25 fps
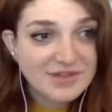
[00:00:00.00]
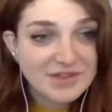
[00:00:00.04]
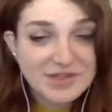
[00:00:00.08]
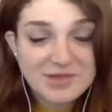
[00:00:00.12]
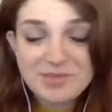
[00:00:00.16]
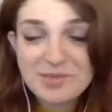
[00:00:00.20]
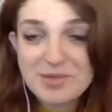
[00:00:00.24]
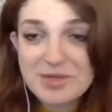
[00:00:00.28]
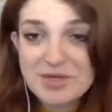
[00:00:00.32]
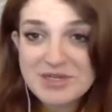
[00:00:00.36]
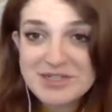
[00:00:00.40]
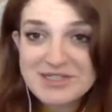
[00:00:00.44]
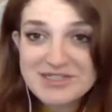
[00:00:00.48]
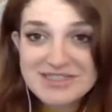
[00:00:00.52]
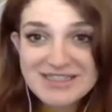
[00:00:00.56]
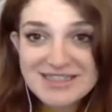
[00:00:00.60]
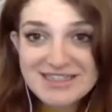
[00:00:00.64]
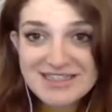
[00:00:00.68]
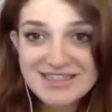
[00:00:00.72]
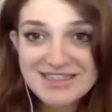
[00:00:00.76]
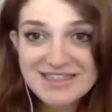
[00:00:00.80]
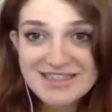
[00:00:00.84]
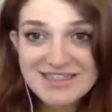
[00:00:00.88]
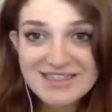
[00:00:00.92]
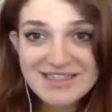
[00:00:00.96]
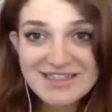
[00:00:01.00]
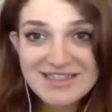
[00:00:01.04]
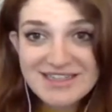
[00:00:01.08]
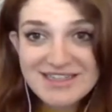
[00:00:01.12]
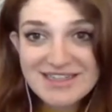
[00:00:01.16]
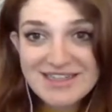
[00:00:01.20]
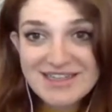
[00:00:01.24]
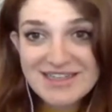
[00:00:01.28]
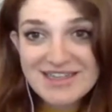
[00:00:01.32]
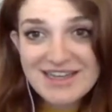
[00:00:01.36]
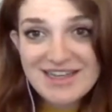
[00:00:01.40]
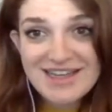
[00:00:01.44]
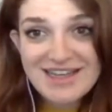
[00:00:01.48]
good person,
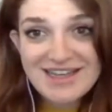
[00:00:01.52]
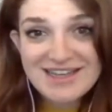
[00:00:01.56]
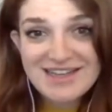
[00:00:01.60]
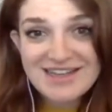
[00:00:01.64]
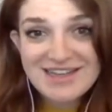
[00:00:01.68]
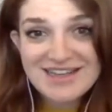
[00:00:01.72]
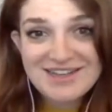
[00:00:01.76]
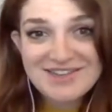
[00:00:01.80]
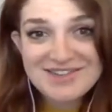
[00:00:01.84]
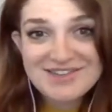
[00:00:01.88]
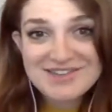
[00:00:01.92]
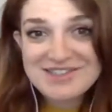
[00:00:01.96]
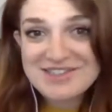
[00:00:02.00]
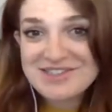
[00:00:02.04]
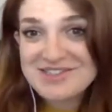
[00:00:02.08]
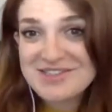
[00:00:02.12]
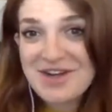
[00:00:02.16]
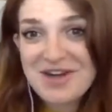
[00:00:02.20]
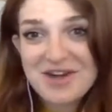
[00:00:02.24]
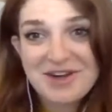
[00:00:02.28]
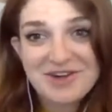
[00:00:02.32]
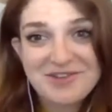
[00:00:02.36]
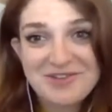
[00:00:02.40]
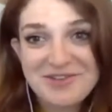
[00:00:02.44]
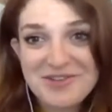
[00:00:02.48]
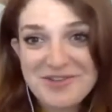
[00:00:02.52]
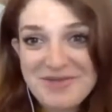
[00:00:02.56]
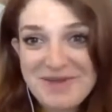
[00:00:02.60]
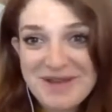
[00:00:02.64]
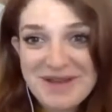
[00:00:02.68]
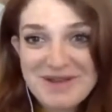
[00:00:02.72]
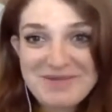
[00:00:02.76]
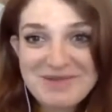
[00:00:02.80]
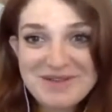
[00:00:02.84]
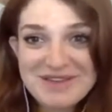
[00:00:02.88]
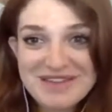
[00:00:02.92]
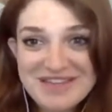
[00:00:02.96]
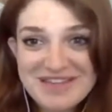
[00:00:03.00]
and it was just hard for
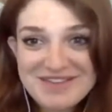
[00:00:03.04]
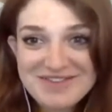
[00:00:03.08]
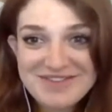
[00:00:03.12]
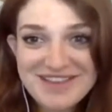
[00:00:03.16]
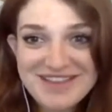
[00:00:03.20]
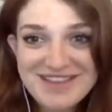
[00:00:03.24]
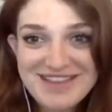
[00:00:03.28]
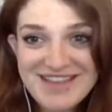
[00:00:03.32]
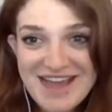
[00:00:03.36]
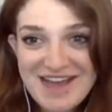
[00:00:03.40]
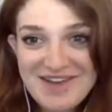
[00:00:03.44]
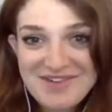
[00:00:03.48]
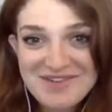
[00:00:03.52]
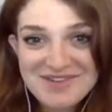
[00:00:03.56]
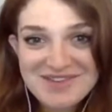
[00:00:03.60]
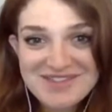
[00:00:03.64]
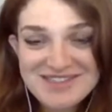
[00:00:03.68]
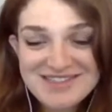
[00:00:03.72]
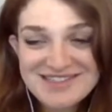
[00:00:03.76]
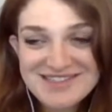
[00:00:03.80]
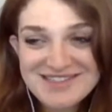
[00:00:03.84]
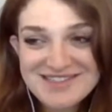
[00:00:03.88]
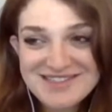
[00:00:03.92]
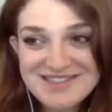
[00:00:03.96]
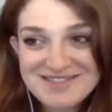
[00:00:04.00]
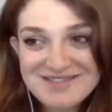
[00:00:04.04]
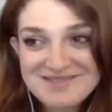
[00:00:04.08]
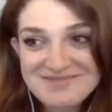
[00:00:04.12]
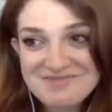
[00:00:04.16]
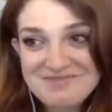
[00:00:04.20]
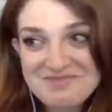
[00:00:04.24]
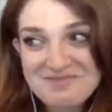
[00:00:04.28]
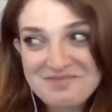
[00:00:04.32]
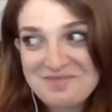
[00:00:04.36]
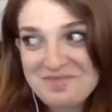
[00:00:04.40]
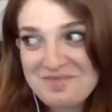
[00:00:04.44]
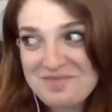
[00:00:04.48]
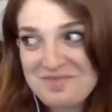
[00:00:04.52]
me to believe that that was
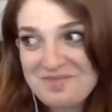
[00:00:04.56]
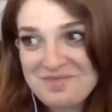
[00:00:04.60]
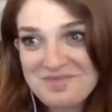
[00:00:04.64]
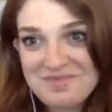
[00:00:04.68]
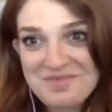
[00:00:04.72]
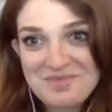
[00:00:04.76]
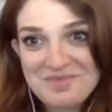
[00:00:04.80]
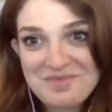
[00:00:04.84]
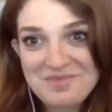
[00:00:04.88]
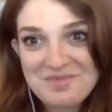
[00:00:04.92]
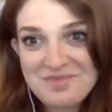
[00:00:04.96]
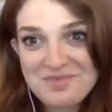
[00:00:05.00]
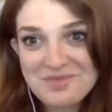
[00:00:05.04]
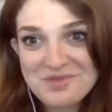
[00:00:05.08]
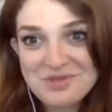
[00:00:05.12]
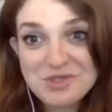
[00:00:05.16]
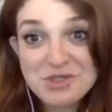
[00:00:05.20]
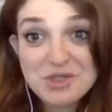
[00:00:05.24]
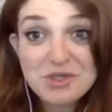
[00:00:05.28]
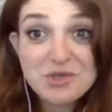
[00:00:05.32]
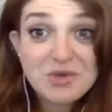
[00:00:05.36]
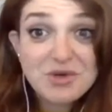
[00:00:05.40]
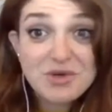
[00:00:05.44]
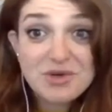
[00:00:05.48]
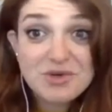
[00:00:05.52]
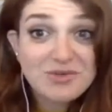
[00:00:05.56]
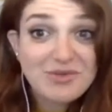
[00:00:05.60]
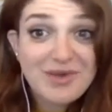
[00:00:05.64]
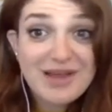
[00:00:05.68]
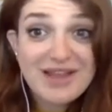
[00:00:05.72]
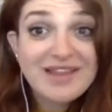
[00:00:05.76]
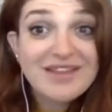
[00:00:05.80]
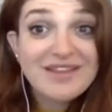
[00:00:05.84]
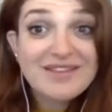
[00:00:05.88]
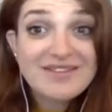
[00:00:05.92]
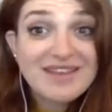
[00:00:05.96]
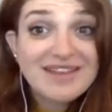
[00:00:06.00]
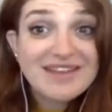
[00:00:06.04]
true or
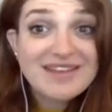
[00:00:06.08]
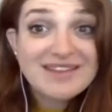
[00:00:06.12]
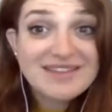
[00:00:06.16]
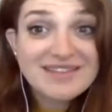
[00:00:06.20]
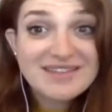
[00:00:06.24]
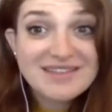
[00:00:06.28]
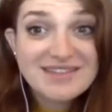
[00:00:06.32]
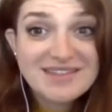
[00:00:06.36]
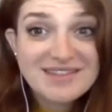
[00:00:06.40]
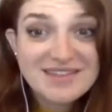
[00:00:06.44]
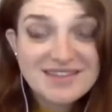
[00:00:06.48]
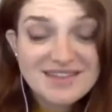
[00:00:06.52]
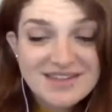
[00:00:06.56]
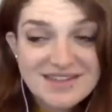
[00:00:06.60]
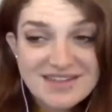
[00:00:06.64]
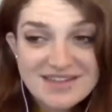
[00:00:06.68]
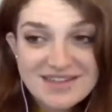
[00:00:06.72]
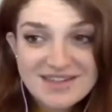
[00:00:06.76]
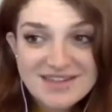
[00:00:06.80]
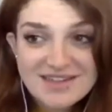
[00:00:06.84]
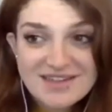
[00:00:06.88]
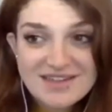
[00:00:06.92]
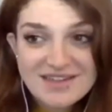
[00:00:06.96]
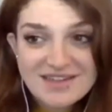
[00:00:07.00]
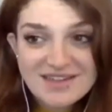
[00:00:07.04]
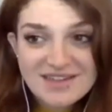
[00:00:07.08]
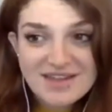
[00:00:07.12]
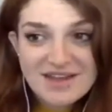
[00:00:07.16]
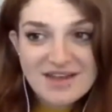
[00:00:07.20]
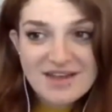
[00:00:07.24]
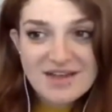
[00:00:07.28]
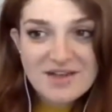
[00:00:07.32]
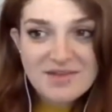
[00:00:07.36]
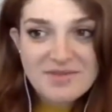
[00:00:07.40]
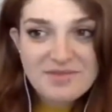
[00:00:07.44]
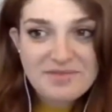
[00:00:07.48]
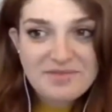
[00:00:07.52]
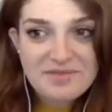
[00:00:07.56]
relevant.
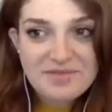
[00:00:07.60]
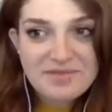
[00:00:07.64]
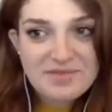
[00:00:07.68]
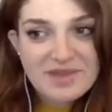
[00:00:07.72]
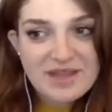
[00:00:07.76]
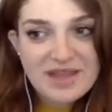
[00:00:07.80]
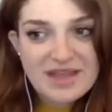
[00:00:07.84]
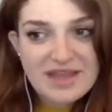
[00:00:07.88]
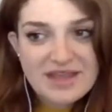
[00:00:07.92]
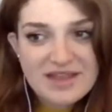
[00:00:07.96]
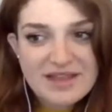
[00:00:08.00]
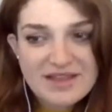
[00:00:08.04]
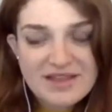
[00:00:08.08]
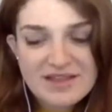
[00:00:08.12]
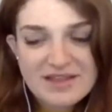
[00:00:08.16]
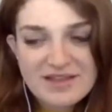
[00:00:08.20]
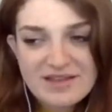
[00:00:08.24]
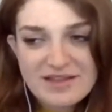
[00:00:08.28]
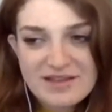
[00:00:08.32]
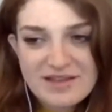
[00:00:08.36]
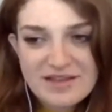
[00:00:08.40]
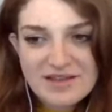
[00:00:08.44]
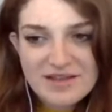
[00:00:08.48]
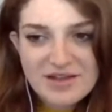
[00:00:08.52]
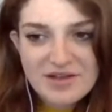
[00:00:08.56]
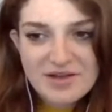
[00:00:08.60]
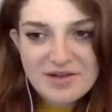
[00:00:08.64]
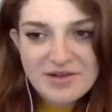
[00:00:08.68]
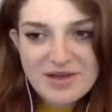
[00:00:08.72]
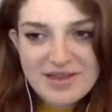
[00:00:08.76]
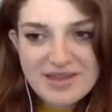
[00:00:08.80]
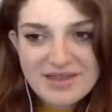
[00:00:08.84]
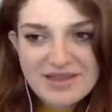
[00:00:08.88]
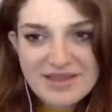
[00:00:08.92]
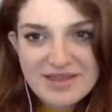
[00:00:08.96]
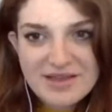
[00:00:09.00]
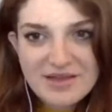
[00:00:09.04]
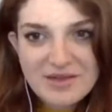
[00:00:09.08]
And
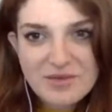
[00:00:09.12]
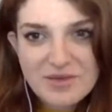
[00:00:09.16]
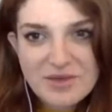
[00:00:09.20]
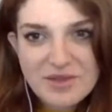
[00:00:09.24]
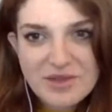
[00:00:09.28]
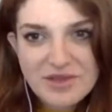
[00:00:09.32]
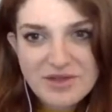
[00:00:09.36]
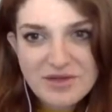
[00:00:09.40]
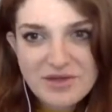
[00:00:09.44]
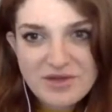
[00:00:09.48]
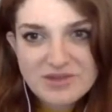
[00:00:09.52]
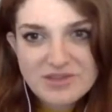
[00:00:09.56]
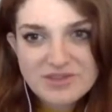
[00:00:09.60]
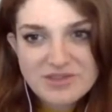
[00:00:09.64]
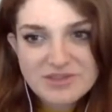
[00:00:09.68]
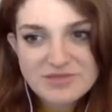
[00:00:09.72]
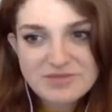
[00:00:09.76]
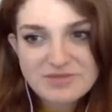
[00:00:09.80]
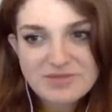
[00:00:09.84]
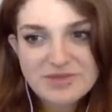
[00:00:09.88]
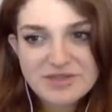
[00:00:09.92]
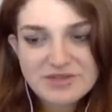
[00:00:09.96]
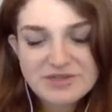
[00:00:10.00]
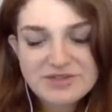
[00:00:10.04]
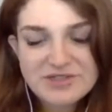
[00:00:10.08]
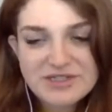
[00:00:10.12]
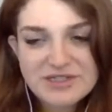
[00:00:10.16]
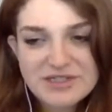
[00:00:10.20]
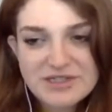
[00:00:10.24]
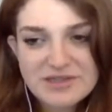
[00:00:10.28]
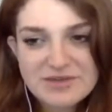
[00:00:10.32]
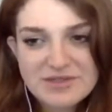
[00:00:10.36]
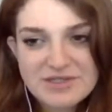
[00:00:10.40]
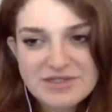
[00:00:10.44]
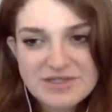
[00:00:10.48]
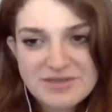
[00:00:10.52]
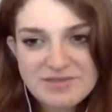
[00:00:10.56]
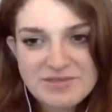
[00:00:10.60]
I think when you're
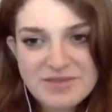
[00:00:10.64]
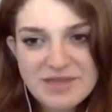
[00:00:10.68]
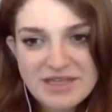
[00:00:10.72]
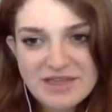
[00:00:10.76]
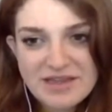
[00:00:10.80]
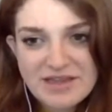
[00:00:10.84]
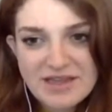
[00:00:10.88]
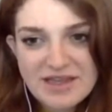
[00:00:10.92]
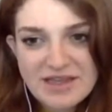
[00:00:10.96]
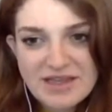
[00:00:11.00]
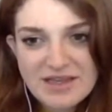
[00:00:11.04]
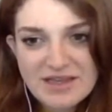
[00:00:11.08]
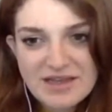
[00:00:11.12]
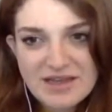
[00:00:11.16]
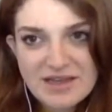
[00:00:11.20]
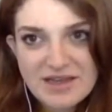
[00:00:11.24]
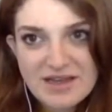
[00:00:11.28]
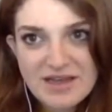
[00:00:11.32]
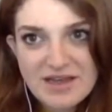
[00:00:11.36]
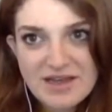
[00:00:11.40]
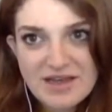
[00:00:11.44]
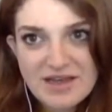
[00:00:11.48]
dealing with something like